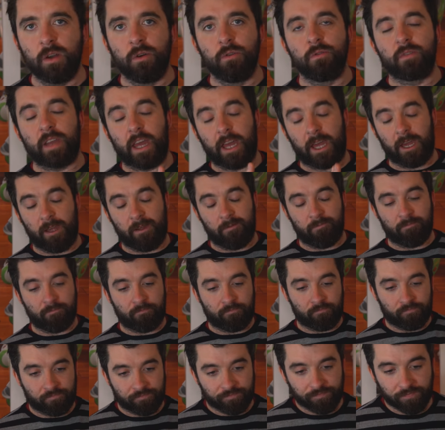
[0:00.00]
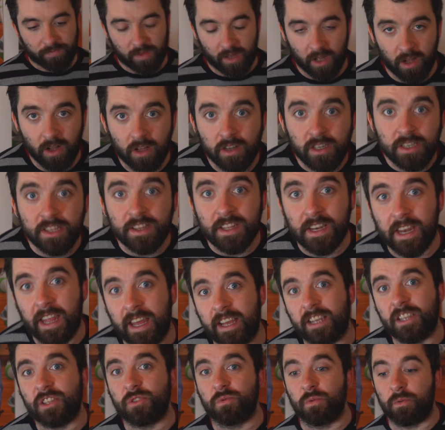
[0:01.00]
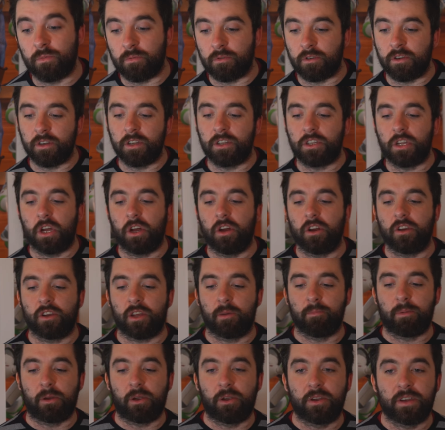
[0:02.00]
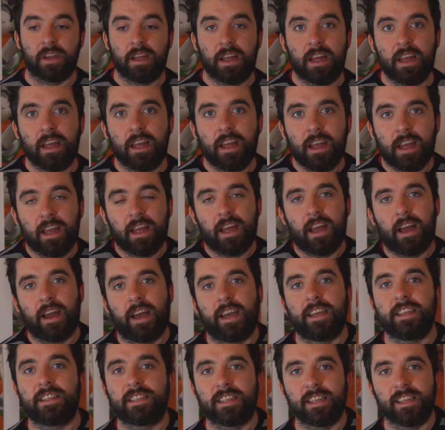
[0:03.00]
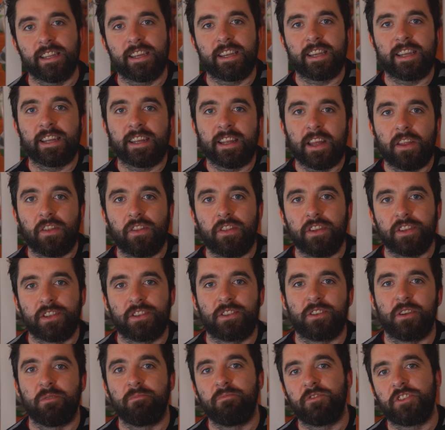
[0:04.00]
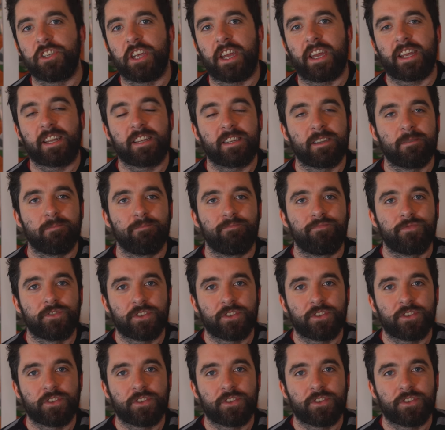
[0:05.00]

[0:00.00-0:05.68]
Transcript: Okay, on to the next one. We're going to talk about isolating the subject.